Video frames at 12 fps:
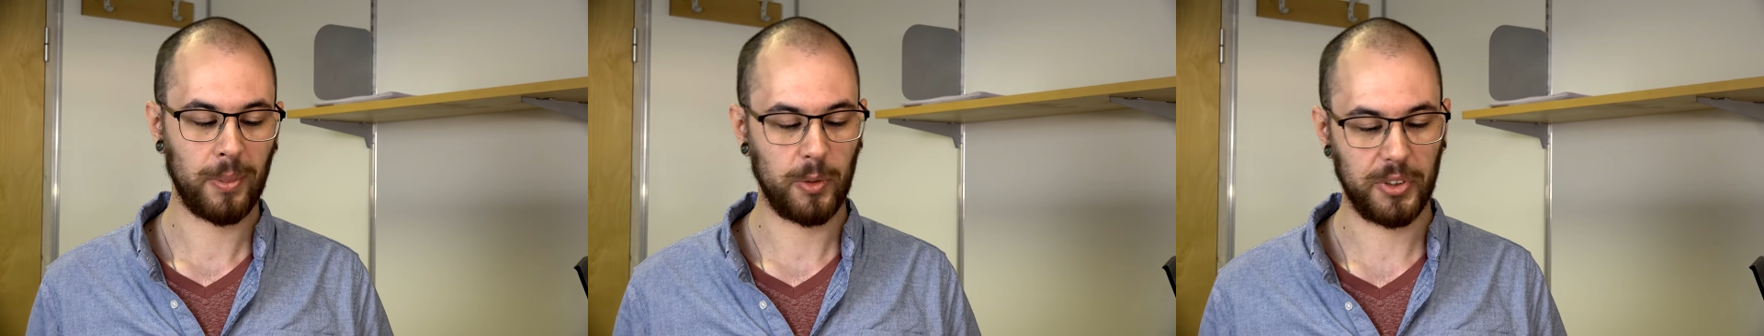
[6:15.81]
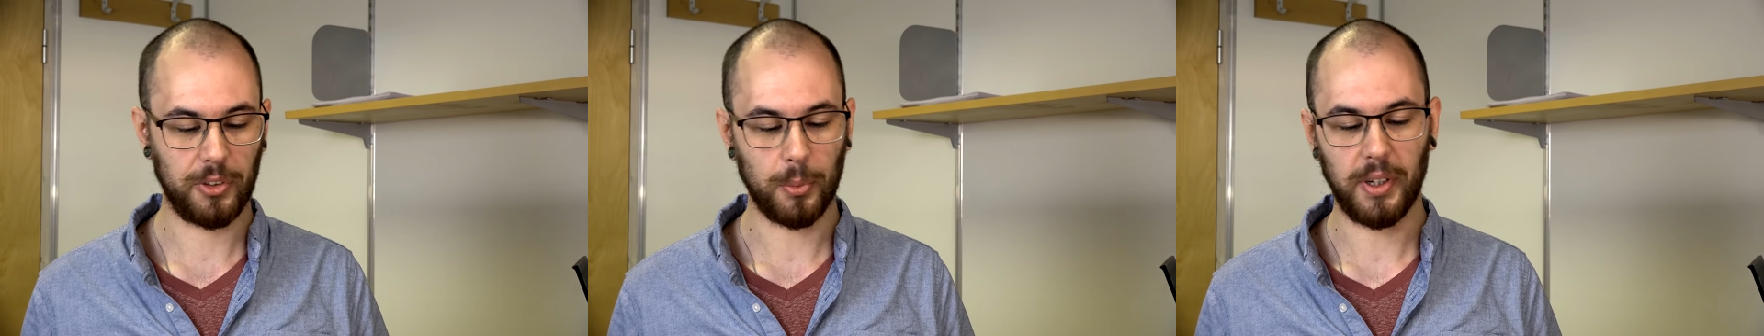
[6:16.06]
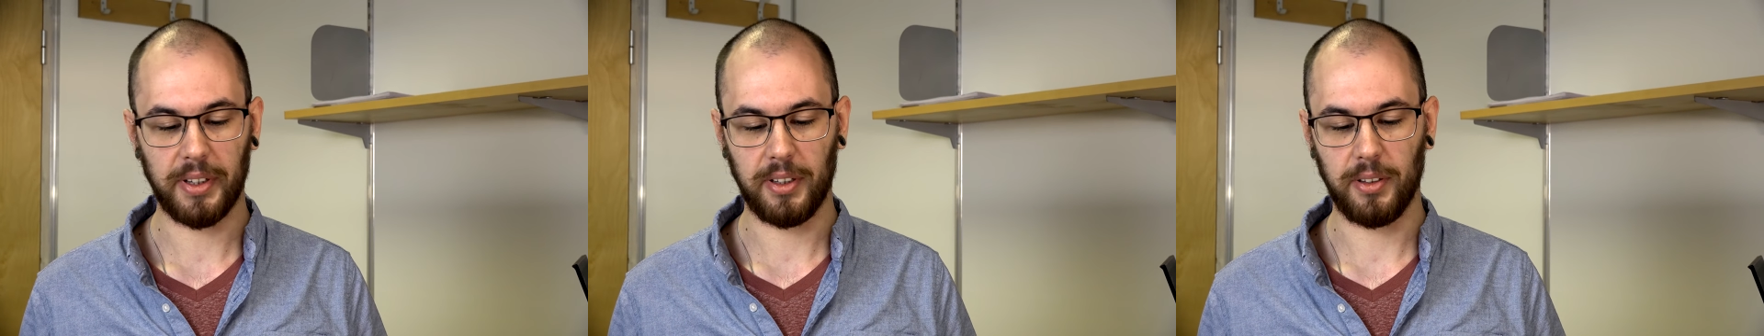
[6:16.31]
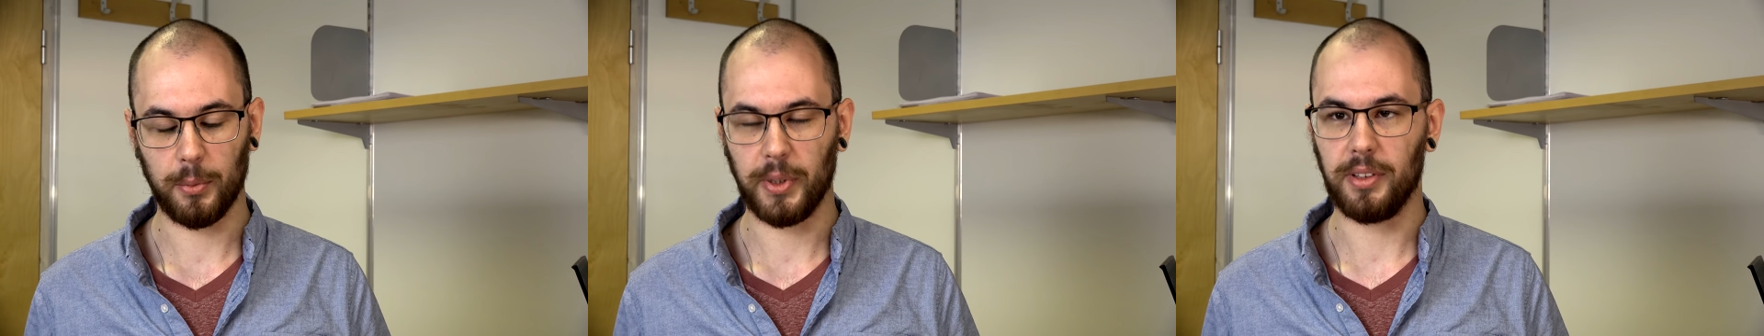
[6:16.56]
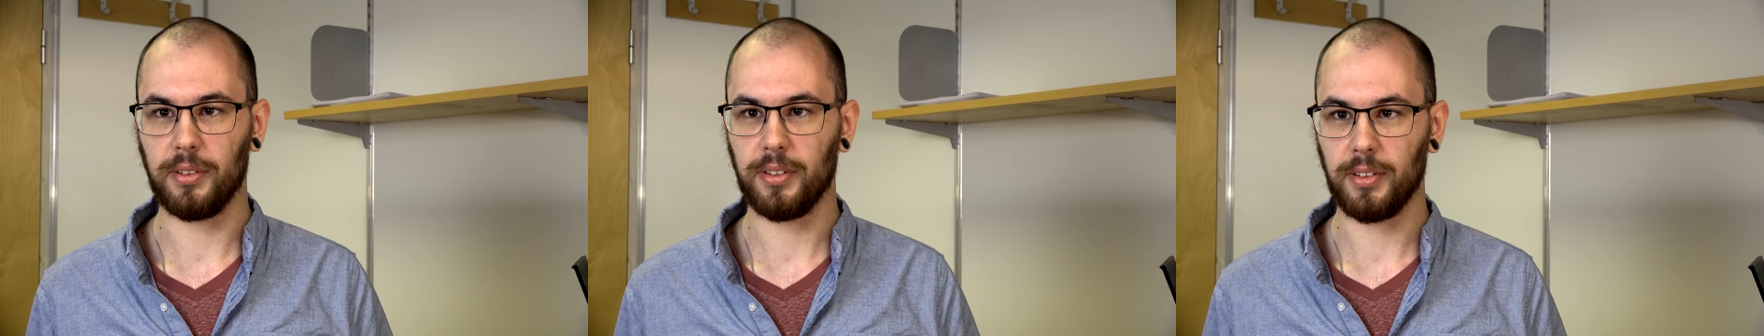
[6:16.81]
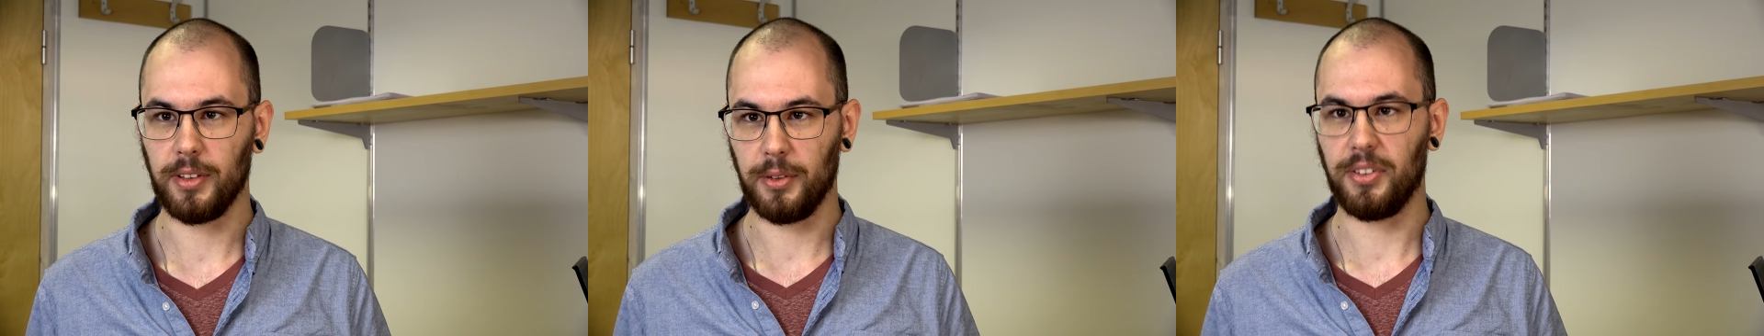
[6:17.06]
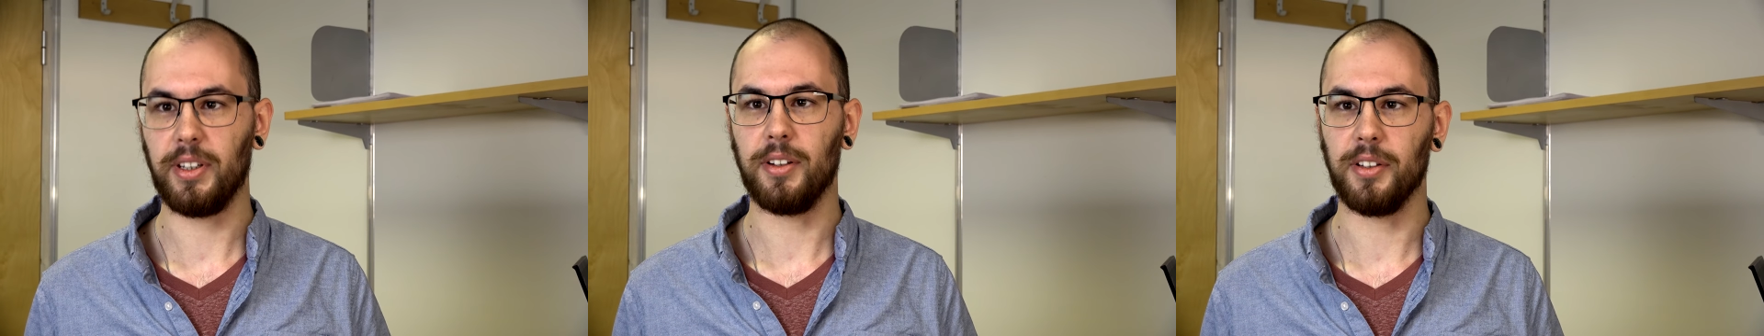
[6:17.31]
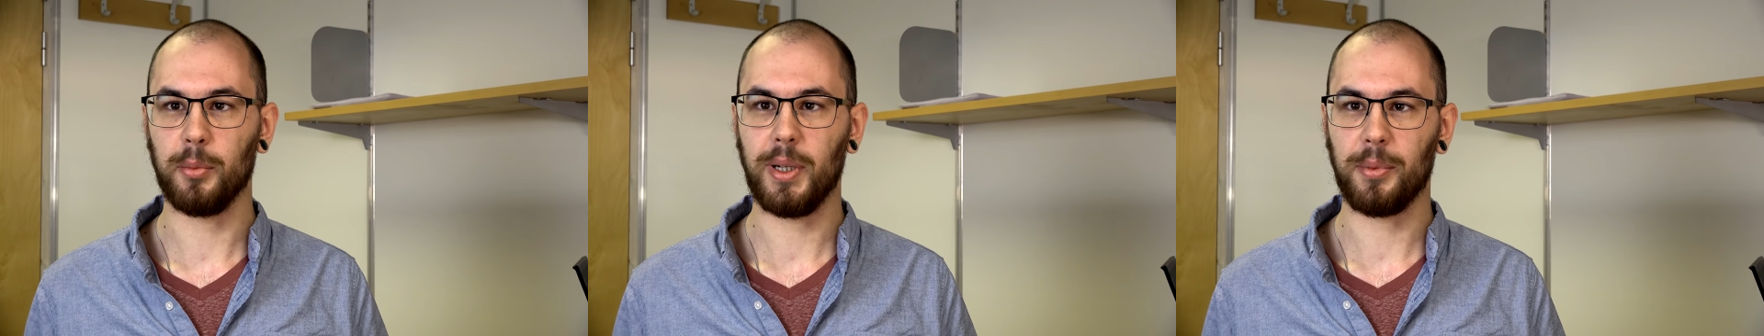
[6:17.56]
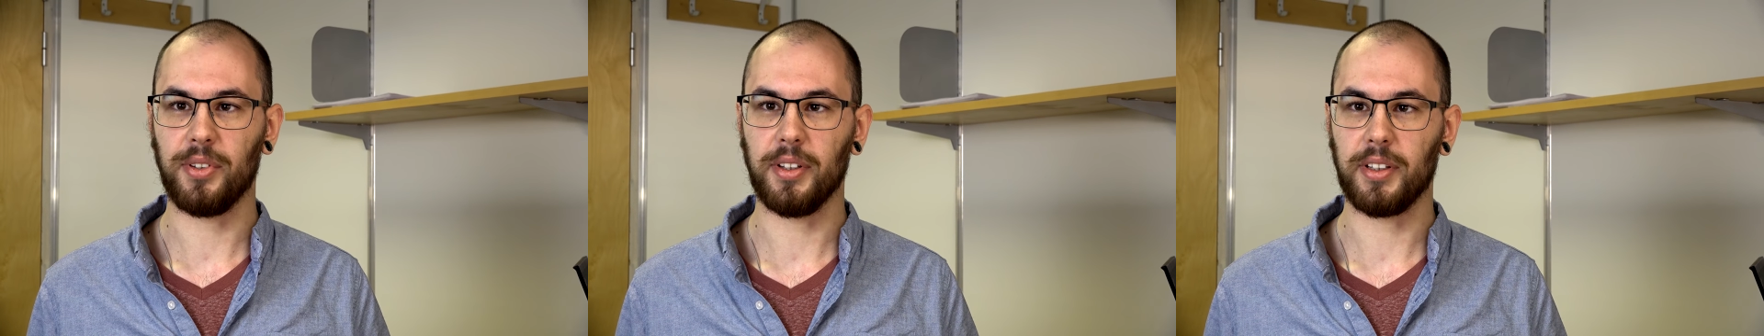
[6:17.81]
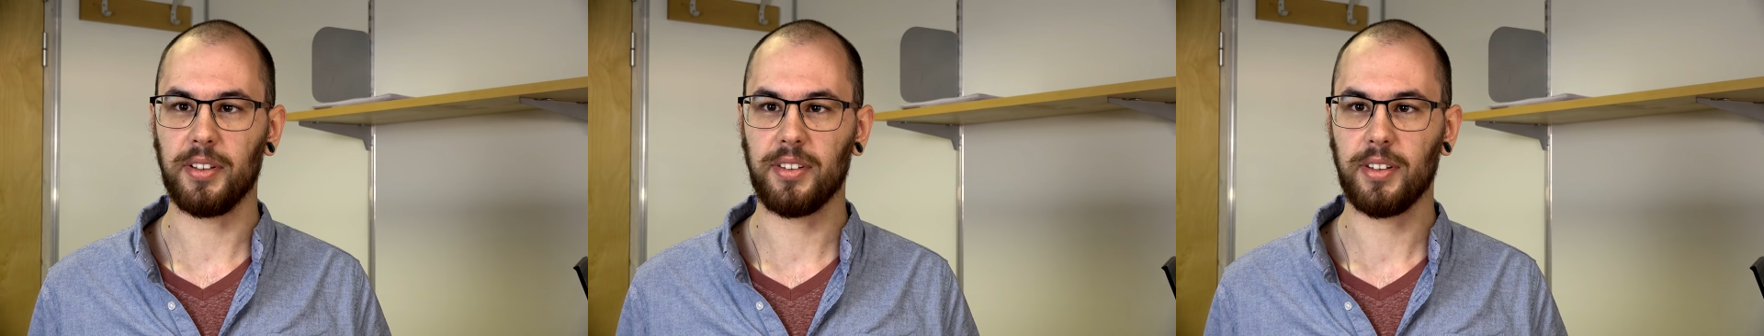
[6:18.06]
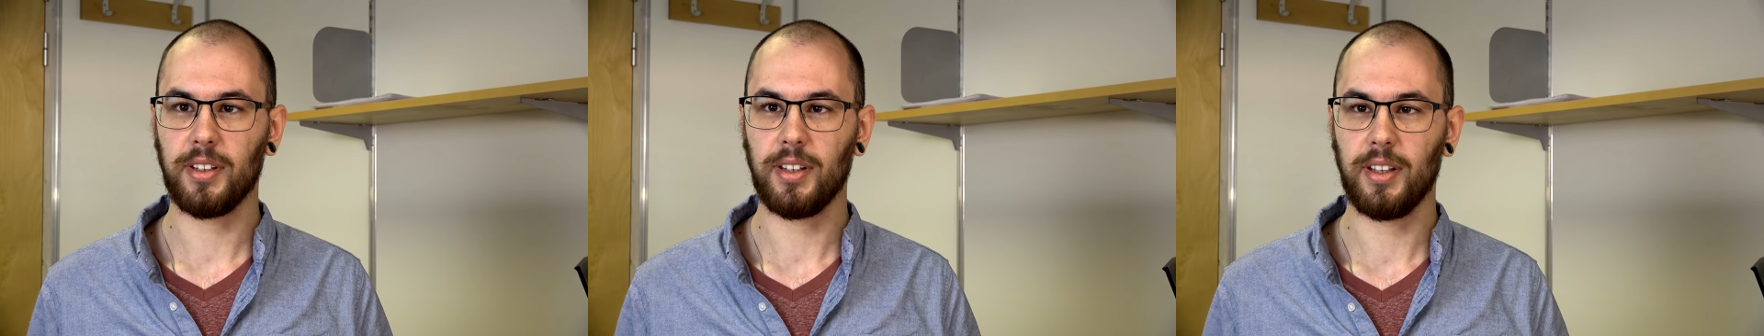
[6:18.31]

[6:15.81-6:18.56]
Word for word: which is why when you see it on the website,